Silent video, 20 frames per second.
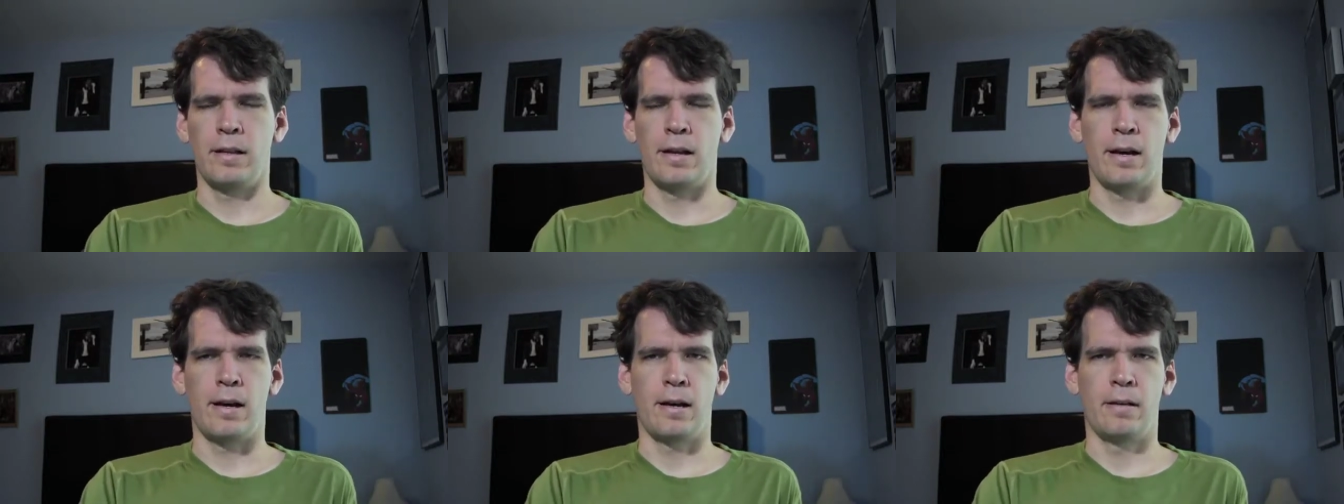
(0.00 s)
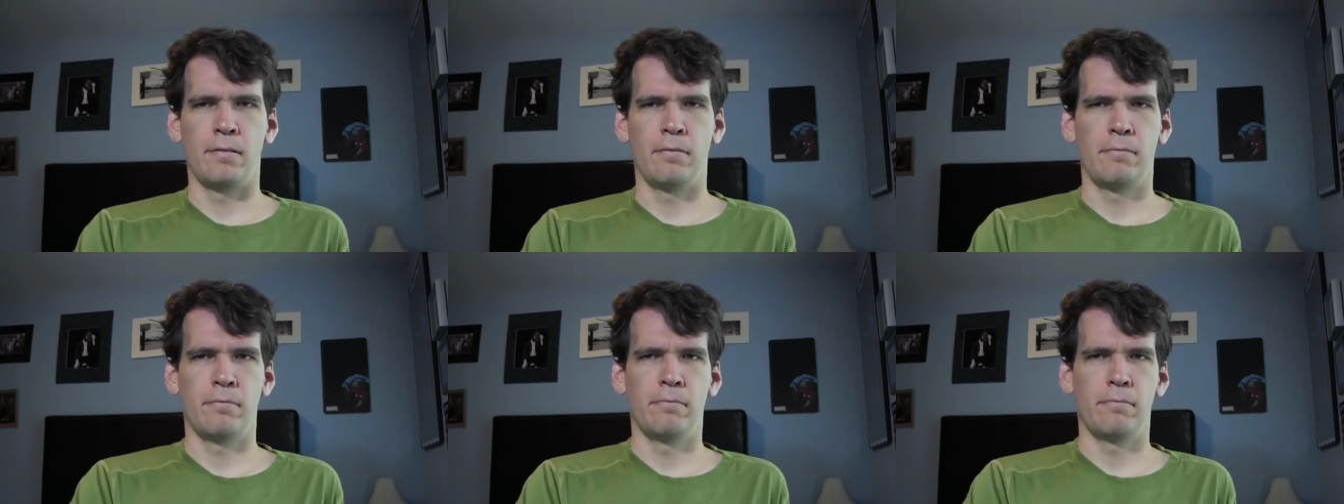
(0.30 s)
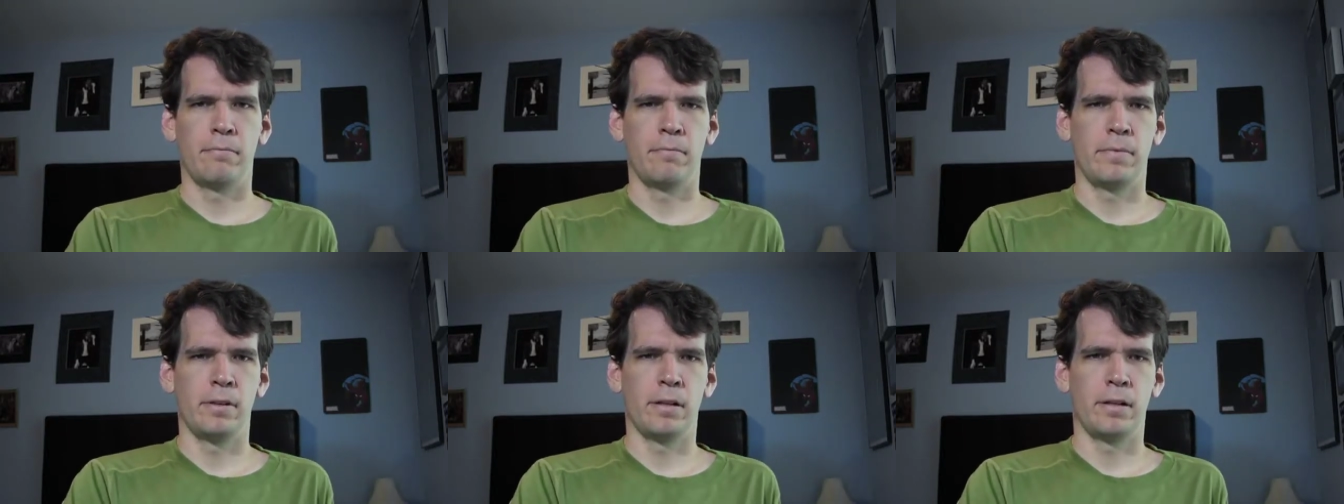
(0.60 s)
that
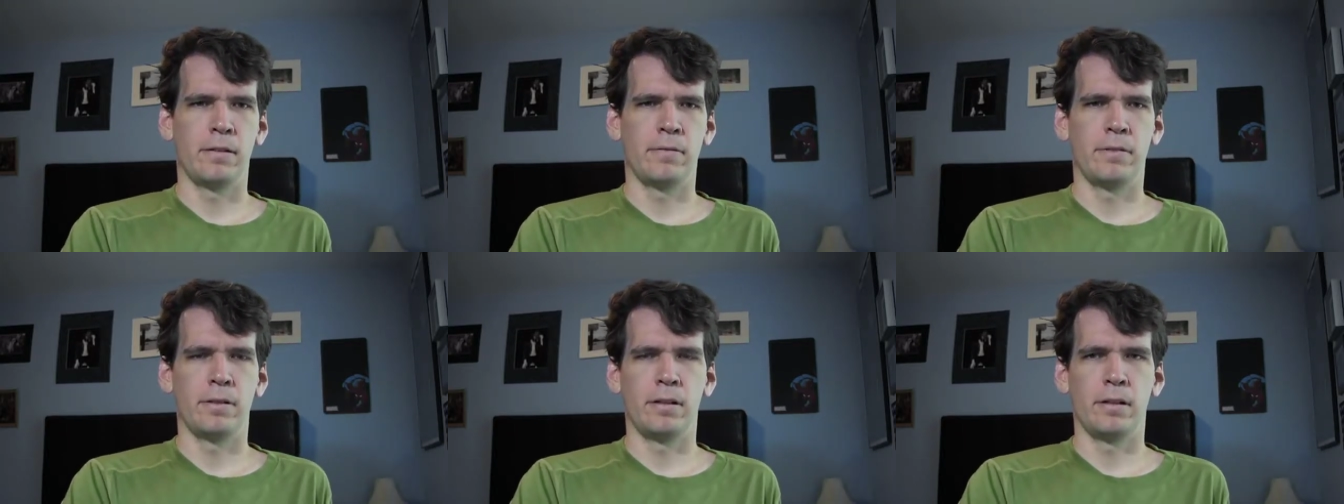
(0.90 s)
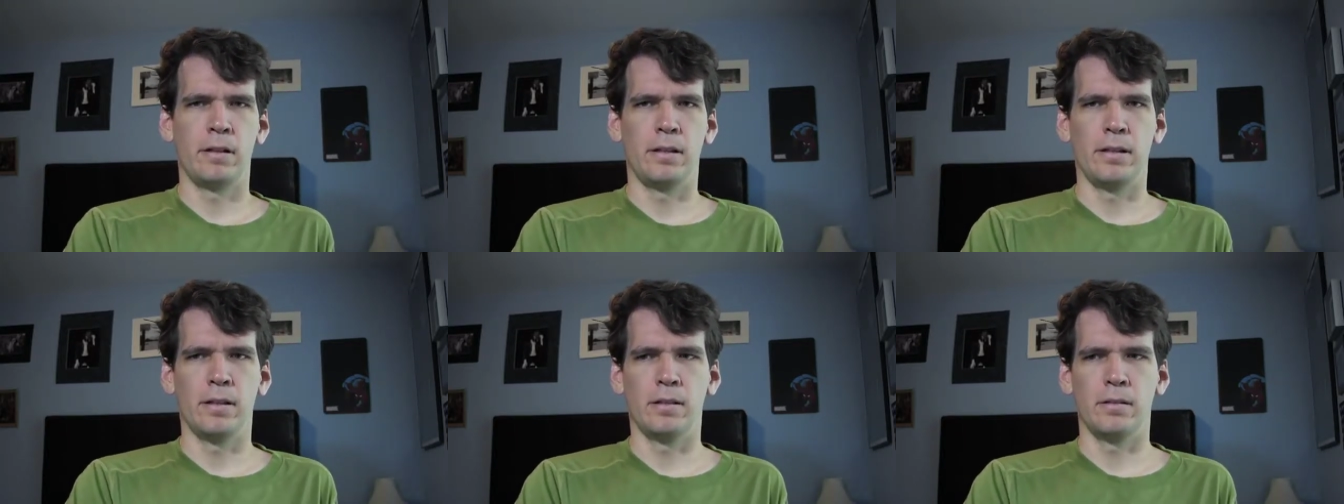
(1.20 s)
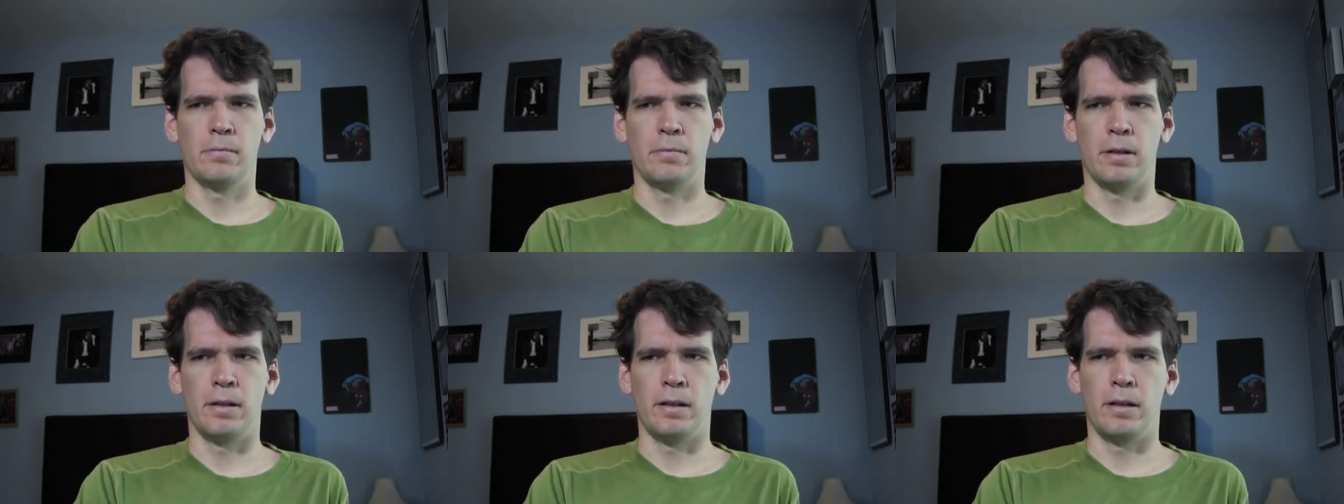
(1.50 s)
big of a
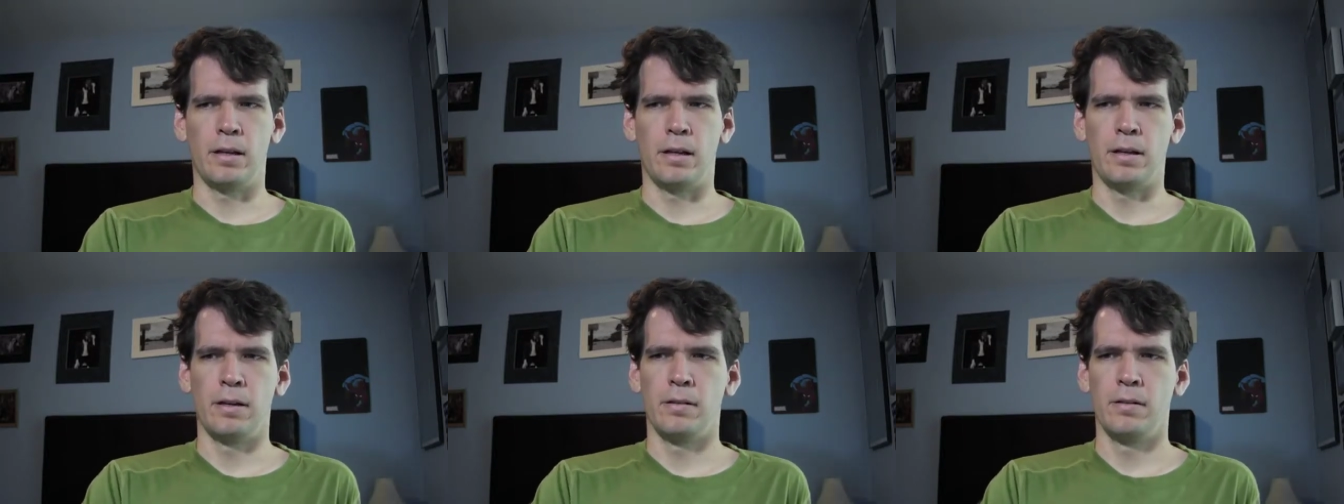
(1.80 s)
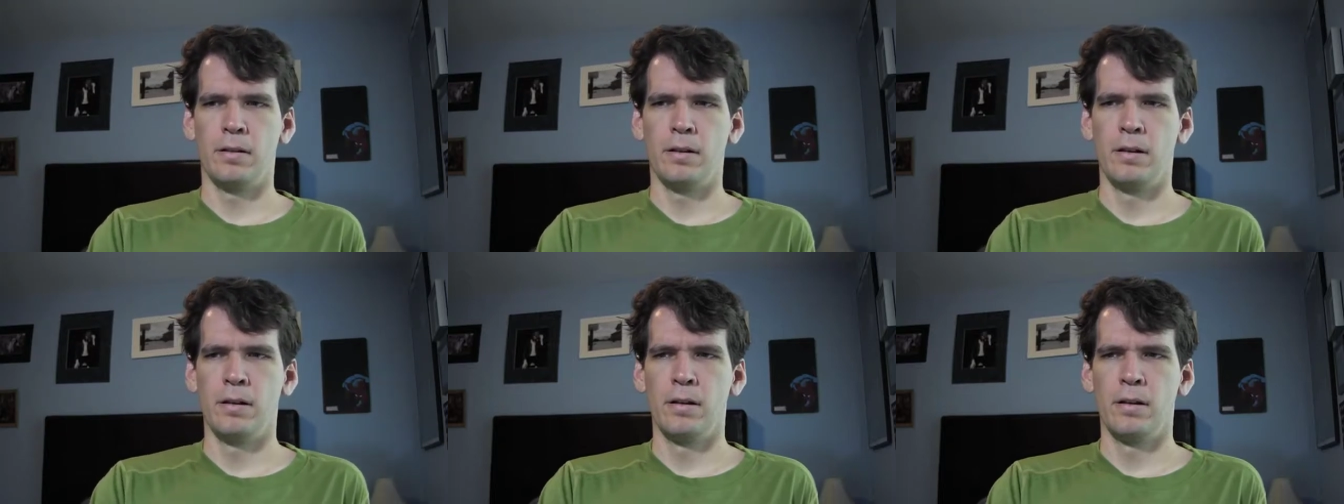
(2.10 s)
deal, but I